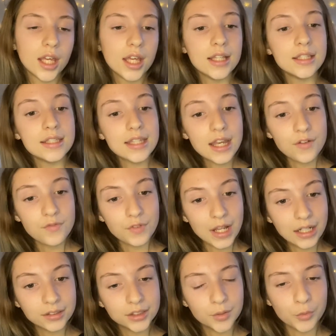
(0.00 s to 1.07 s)
Instead of
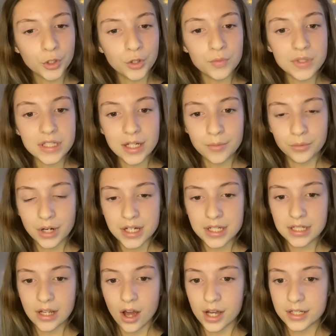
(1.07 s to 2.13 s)
that, the boy was
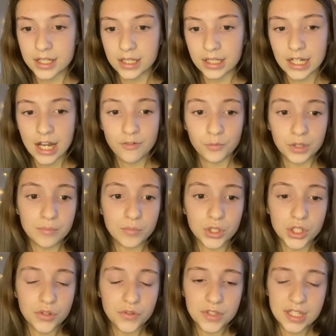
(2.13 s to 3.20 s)
deliberating hiding, and everyone in
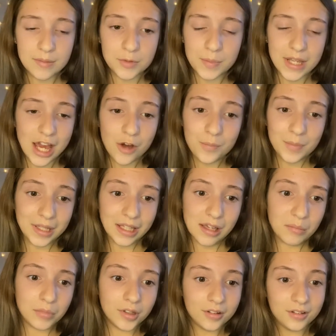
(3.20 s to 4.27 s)
Manus seemed to be helping
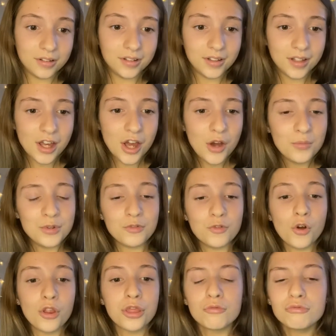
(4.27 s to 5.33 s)
him. "We've
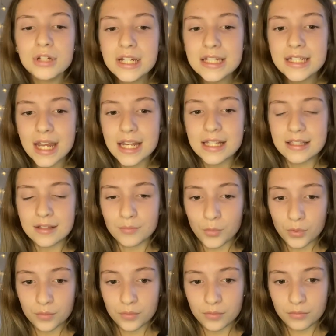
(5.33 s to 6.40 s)
got 3 days
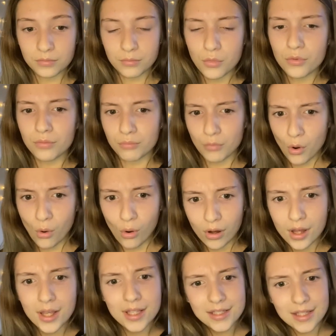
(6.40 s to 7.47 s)
more,"
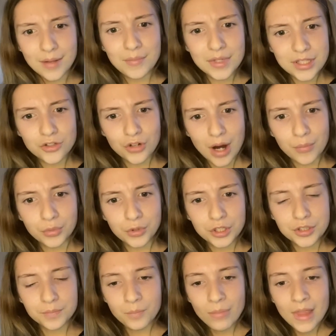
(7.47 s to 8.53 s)
said Mr.
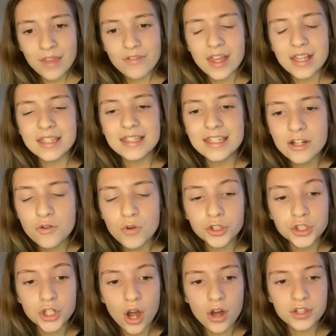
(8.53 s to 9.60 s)
Trapwood. "There's still a
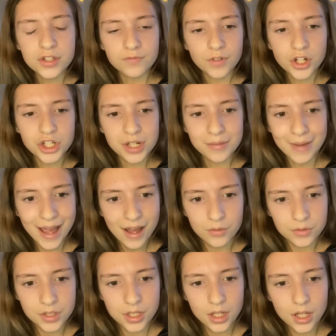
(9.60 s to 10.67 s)
chance to flush him
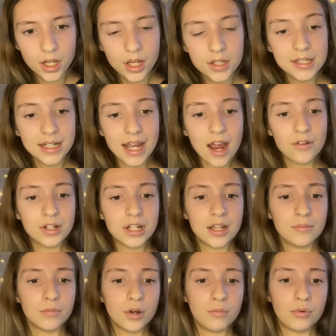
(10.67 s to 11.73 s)
out. To carry
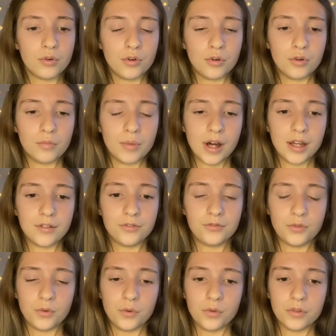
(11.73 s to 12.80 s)
him aboard by
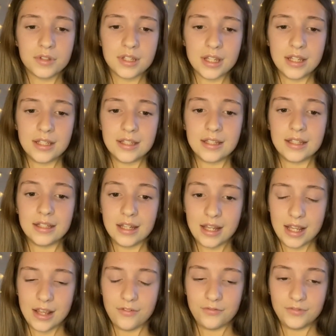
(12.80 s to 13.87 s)
force,
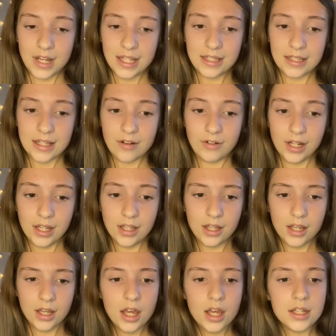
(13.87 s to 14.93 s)
if necessary.
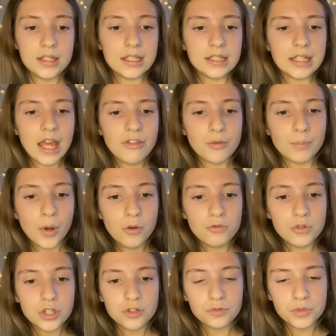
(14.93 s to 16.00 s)
To get the
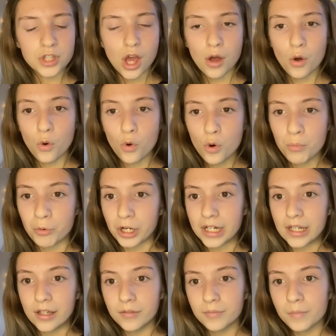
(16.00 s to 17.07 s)
bonus from Sir
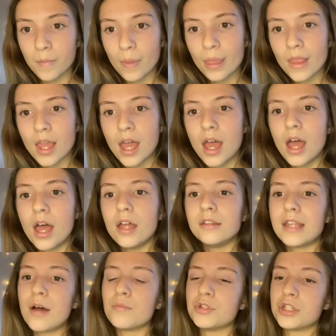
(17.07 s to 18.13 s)
Aubrey."
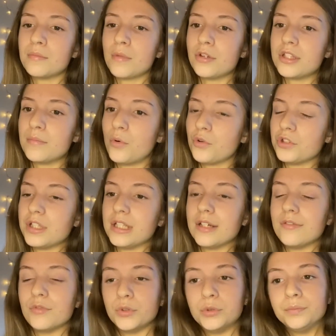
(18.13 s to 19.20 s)
That was the most important thing
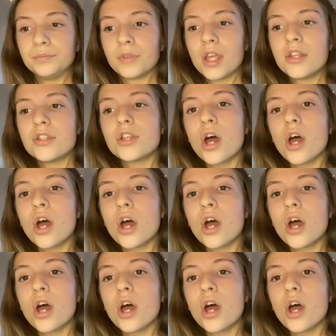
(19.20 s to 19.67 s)
of all. Sir